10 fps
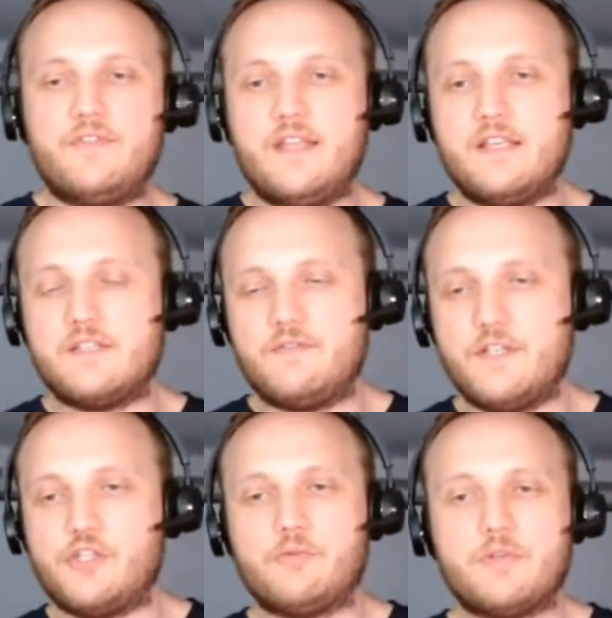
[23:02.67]
these
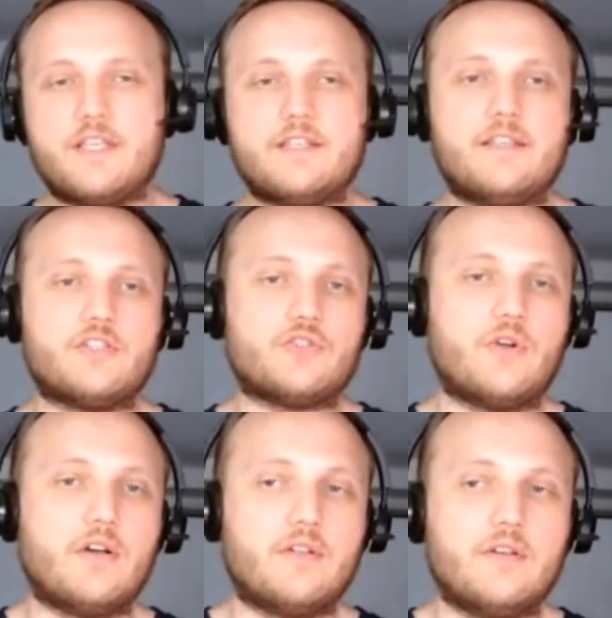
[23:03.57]
phishing-resistant,
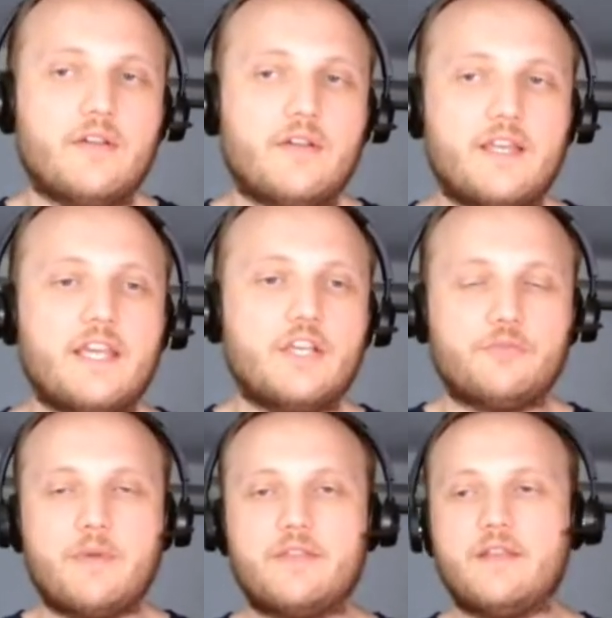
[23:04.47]
strong
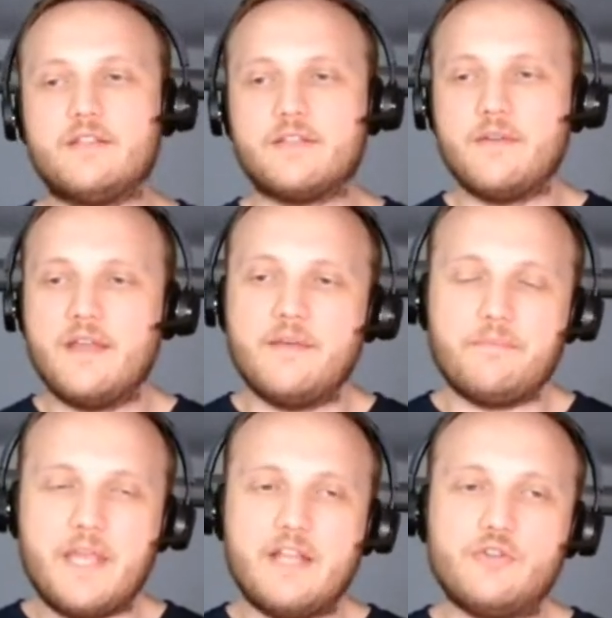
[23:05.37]
authentication methods
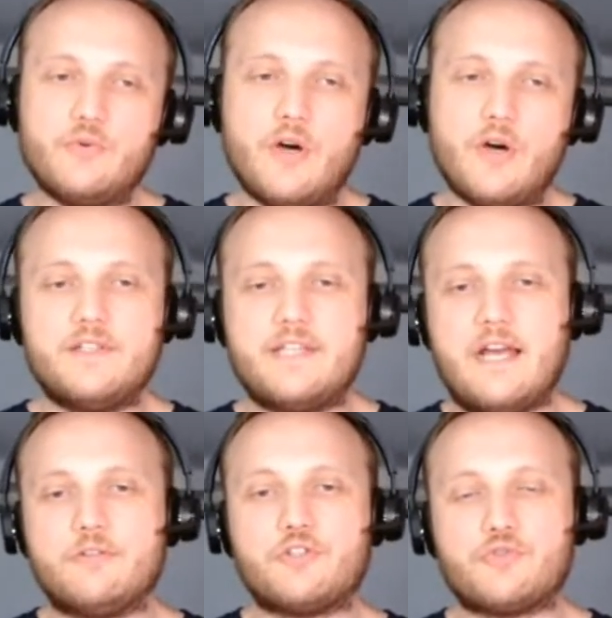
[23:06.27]
into all the
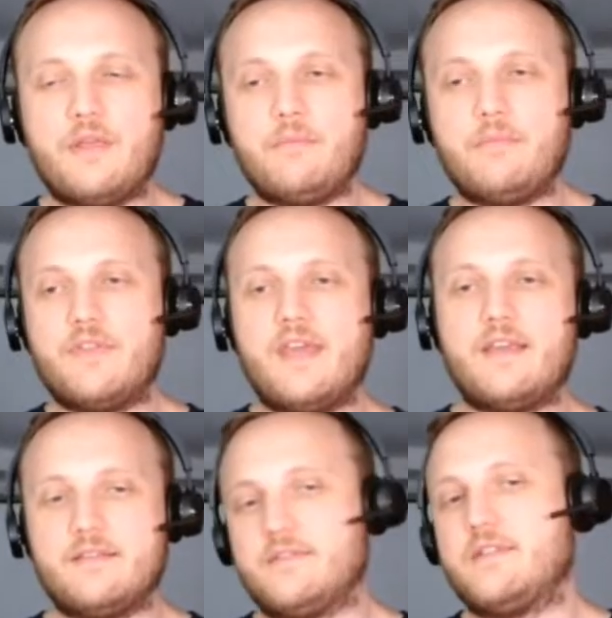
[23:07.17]
downstream
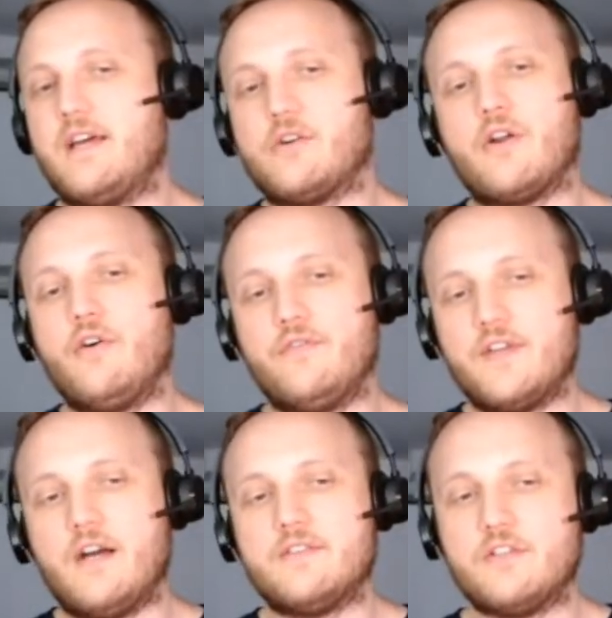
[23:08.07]
things that are of
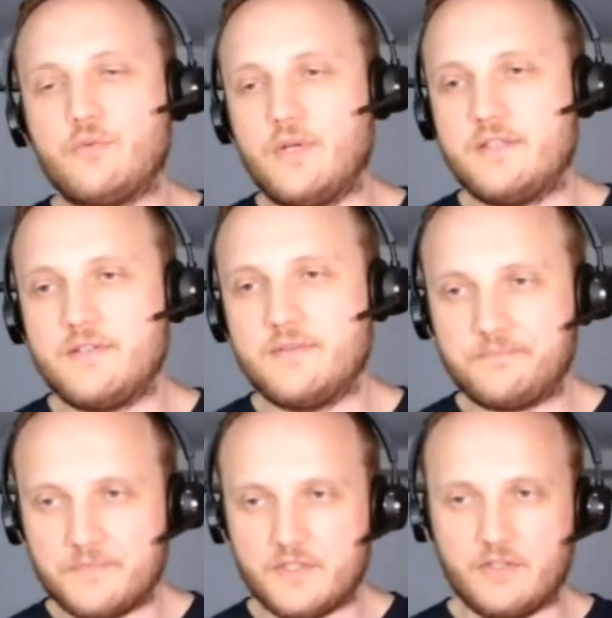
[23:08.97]
consequence.
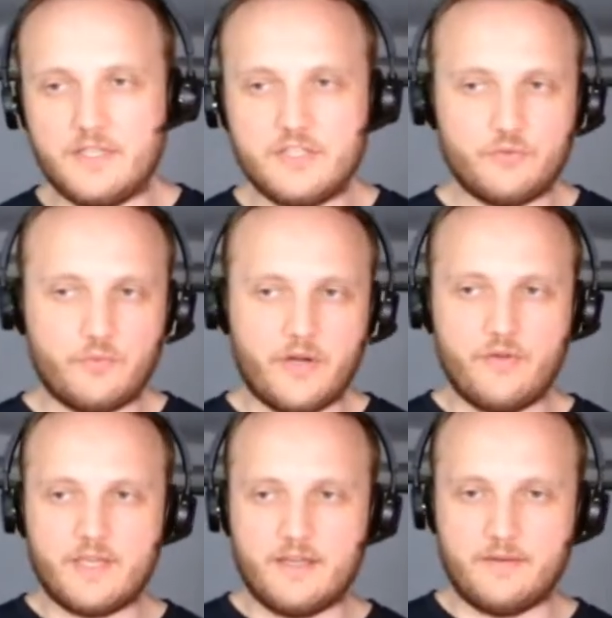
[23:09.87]
So this is where
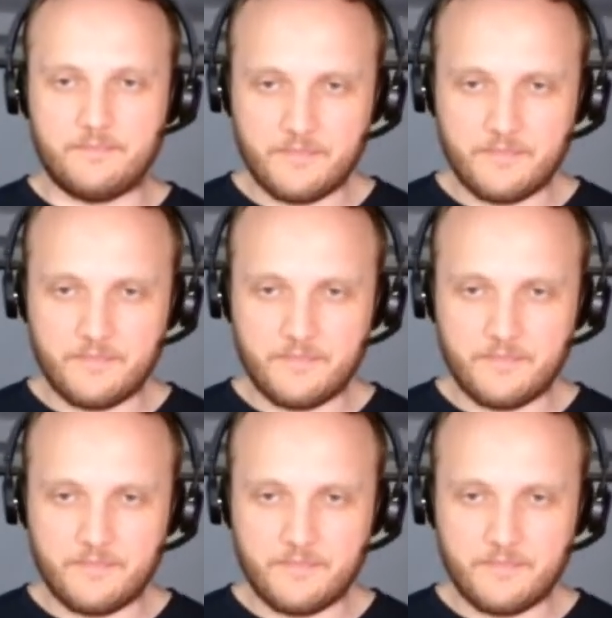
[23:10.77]
you can